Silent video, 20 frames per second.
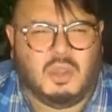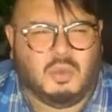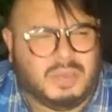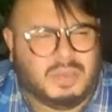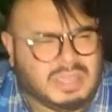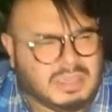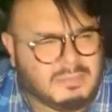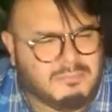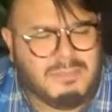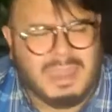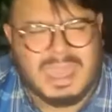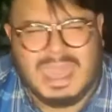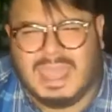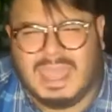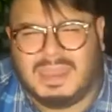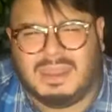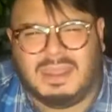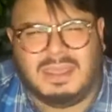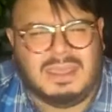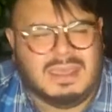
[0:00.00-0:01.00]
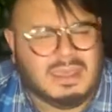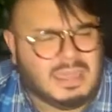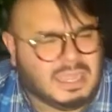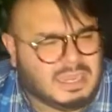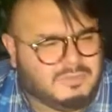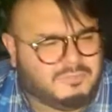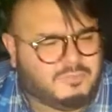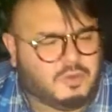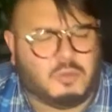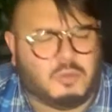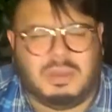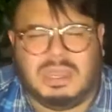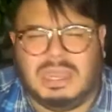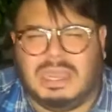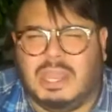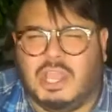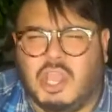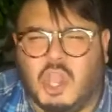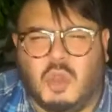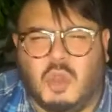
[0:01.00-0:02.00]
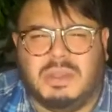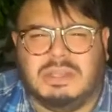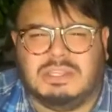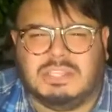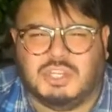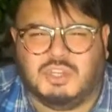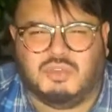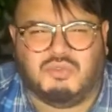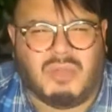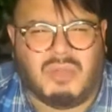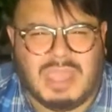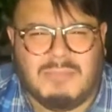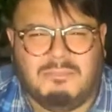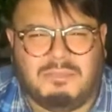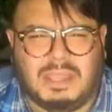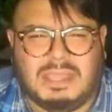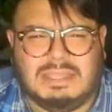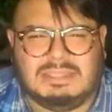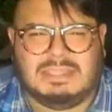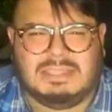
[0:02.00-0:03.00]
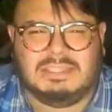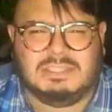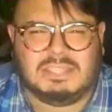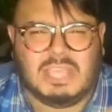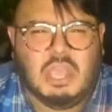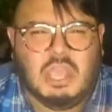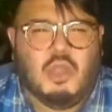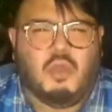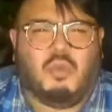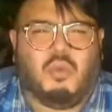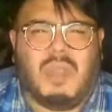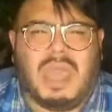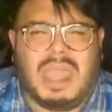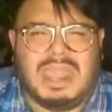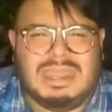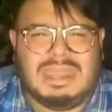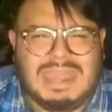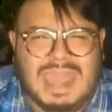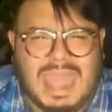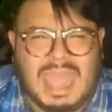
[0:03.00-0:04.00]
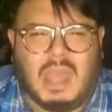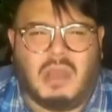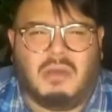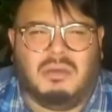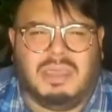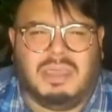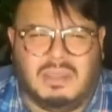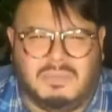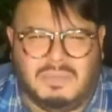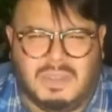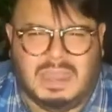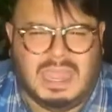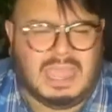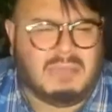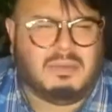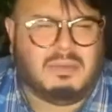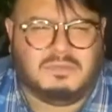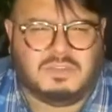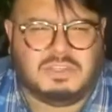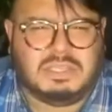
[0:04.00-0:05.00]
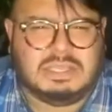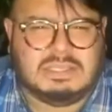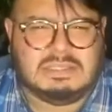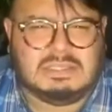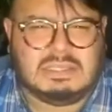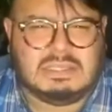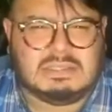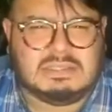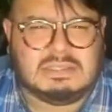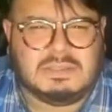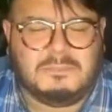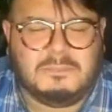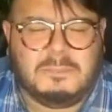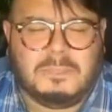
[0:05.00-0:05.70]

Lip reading: we command infirmity to go into dry places right now in the name of Jesus.